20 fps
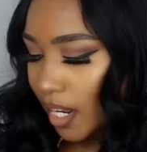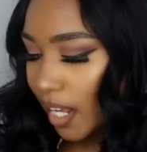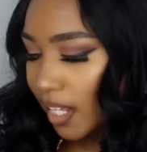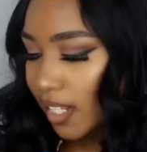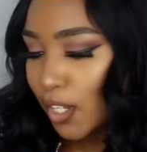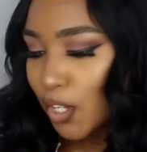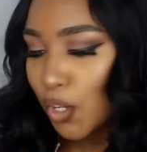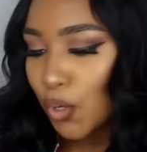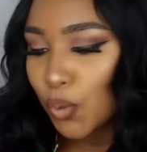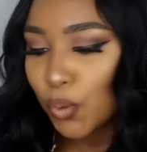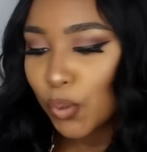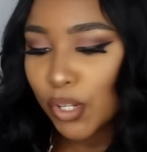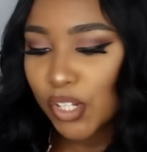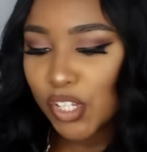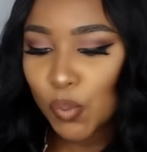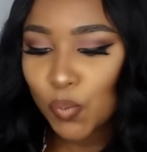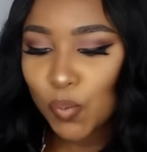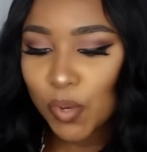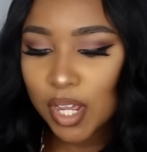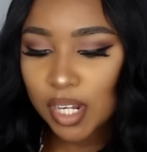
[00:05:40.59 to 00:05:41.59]
next thing you're going
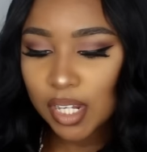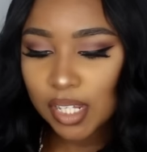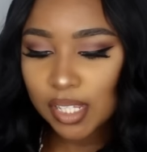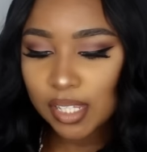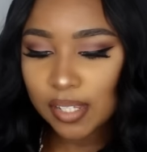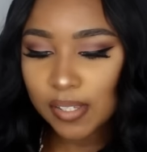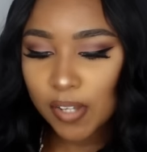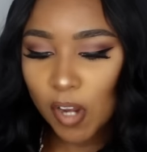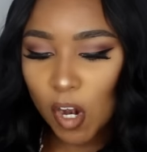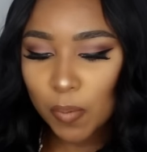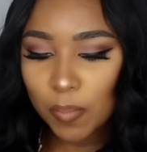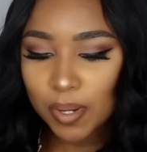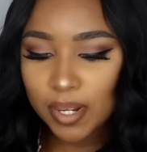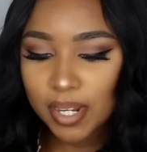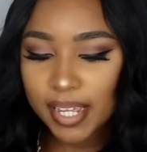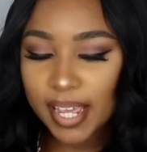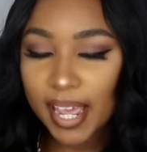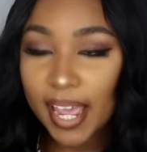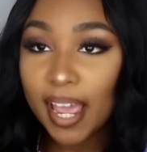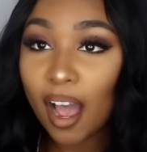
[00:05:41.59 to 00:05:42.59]
to win is this Urban
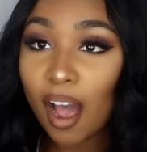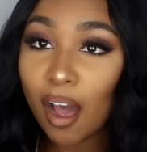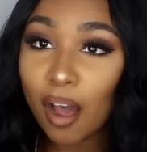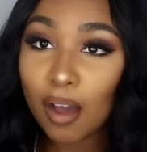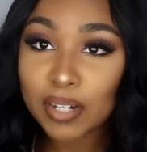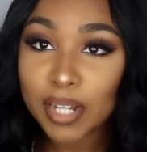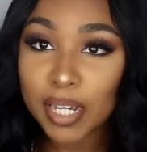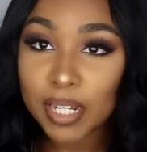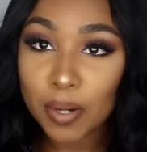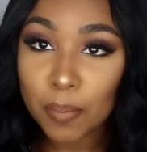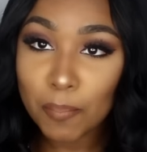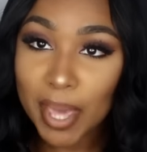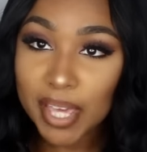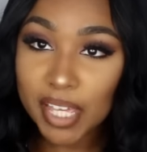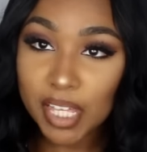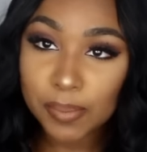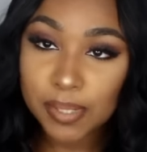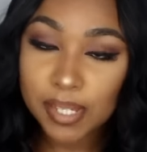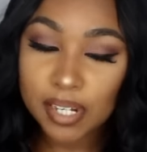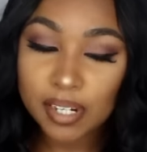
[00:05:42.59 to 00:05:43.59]
Decay All Nighter
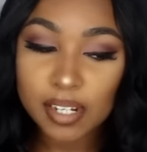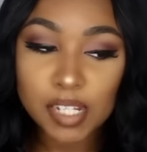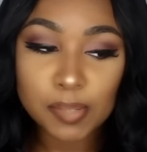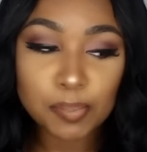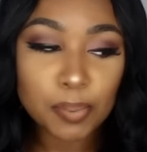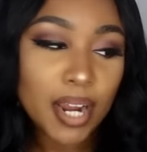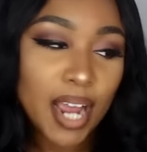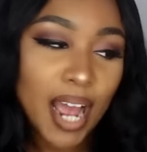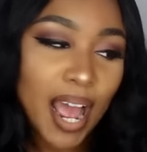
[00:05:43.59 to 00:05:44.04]
Makeup Setting Spray.